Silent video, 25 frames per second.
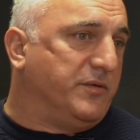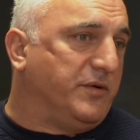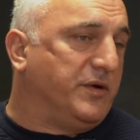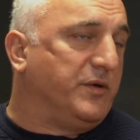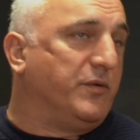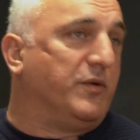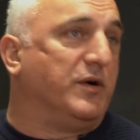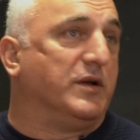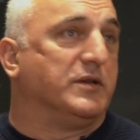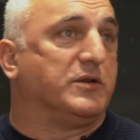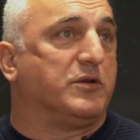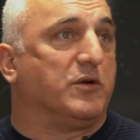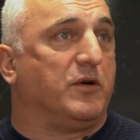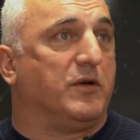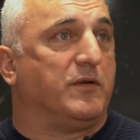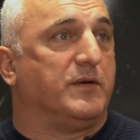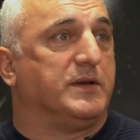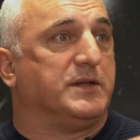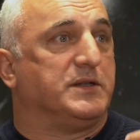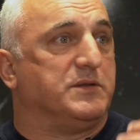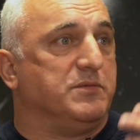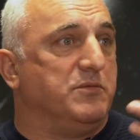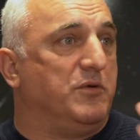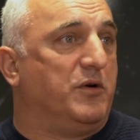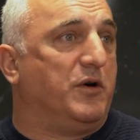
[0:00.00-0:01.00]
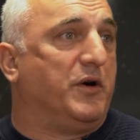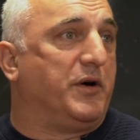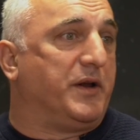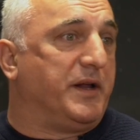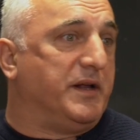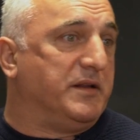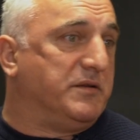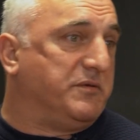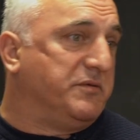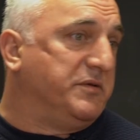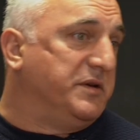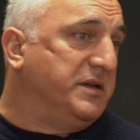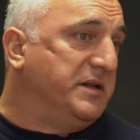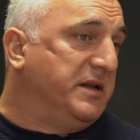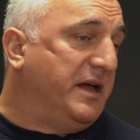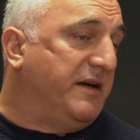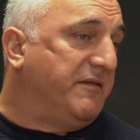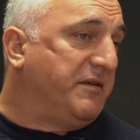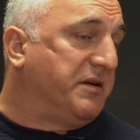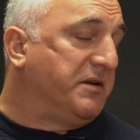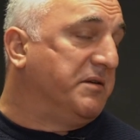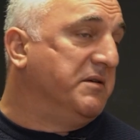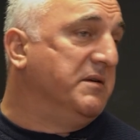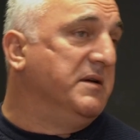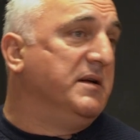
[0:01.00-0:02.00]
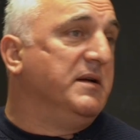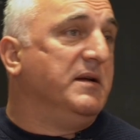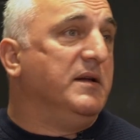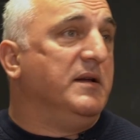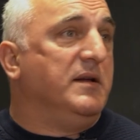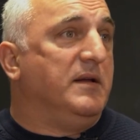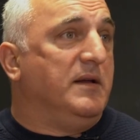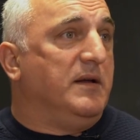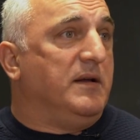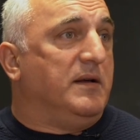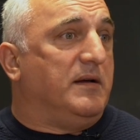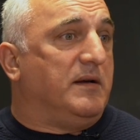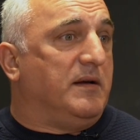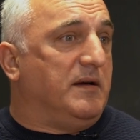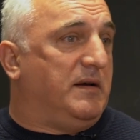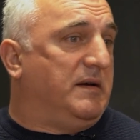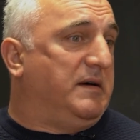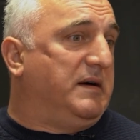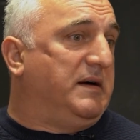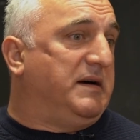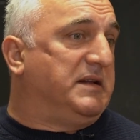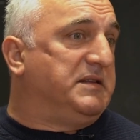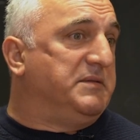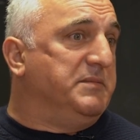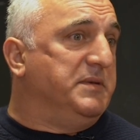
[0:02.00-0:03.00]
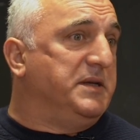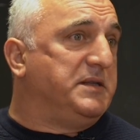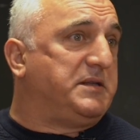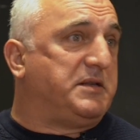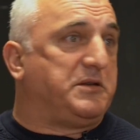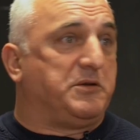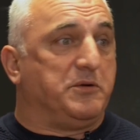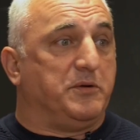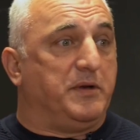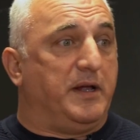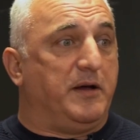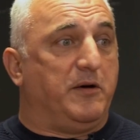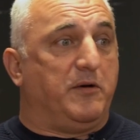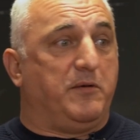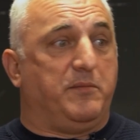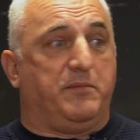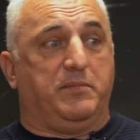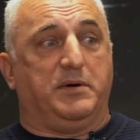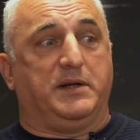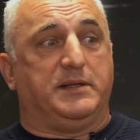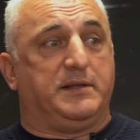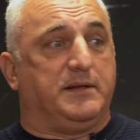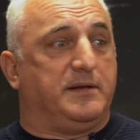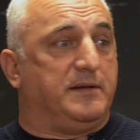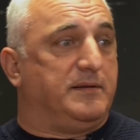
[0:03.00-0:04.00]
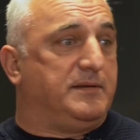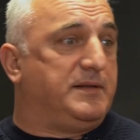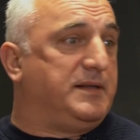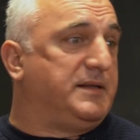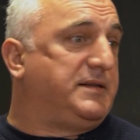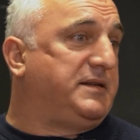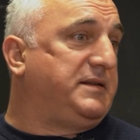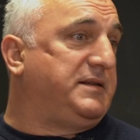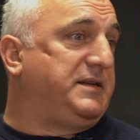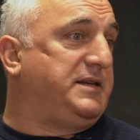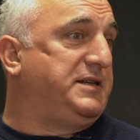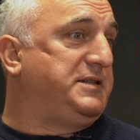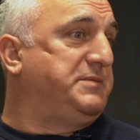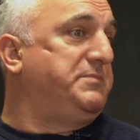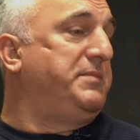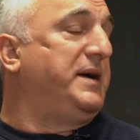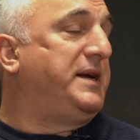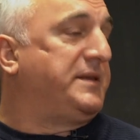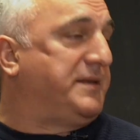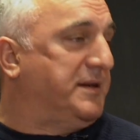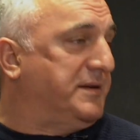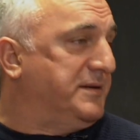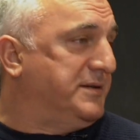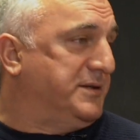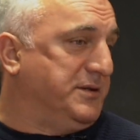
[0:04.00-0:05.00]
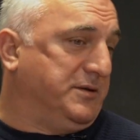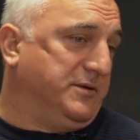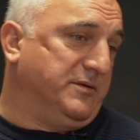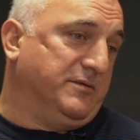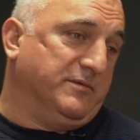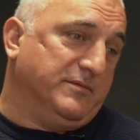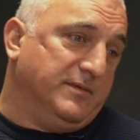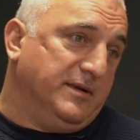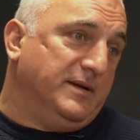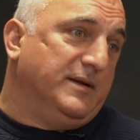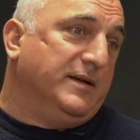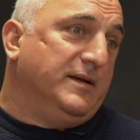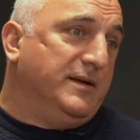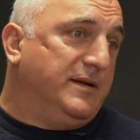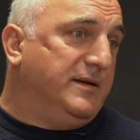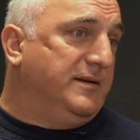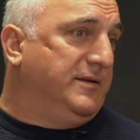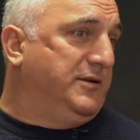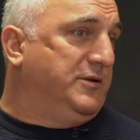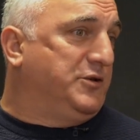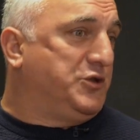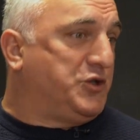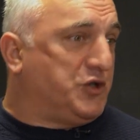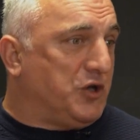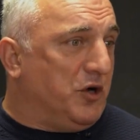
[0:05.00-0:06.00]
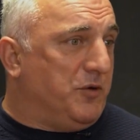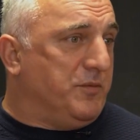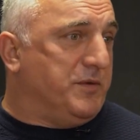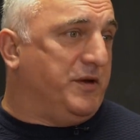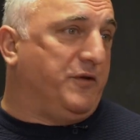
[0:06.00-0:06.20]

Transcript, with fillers: We want always more, and we never uh, admit to nobody that he's better. So yeah. show